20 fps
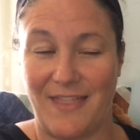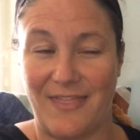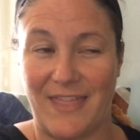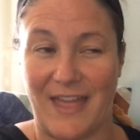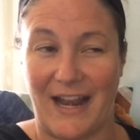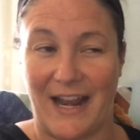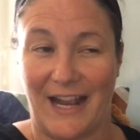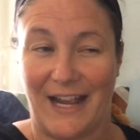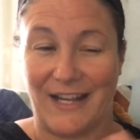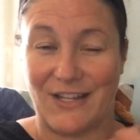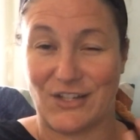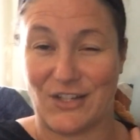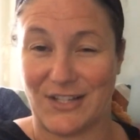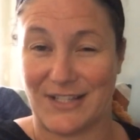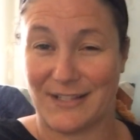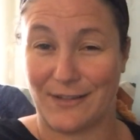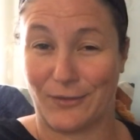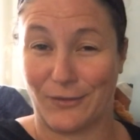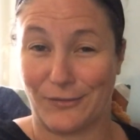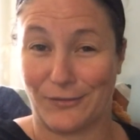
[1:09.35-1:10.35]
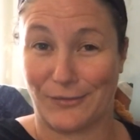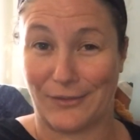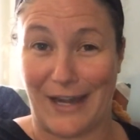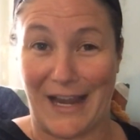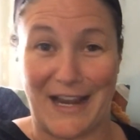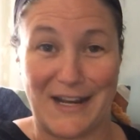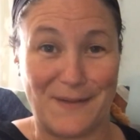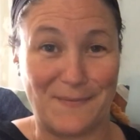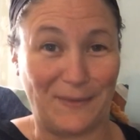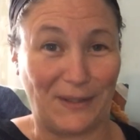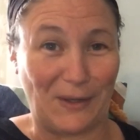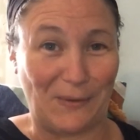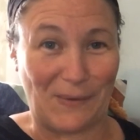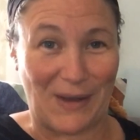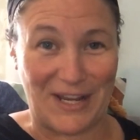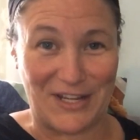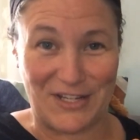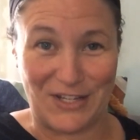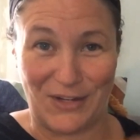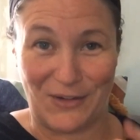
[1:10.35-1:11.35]
that I just randomly
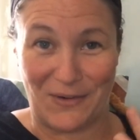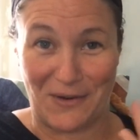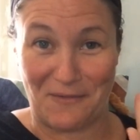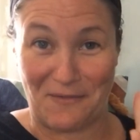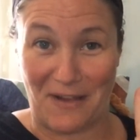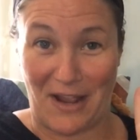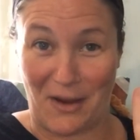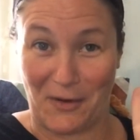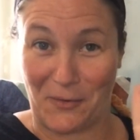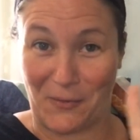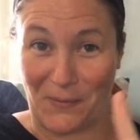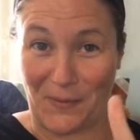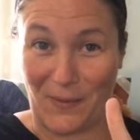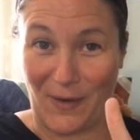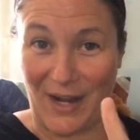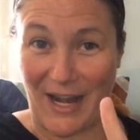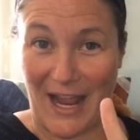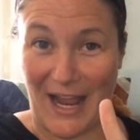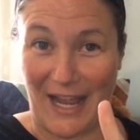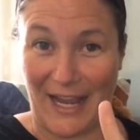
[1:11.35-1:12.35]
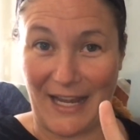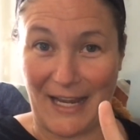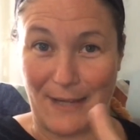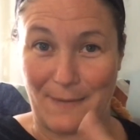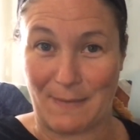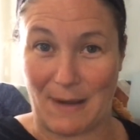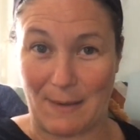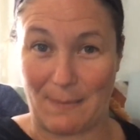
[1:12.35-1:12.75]
went to and found one item.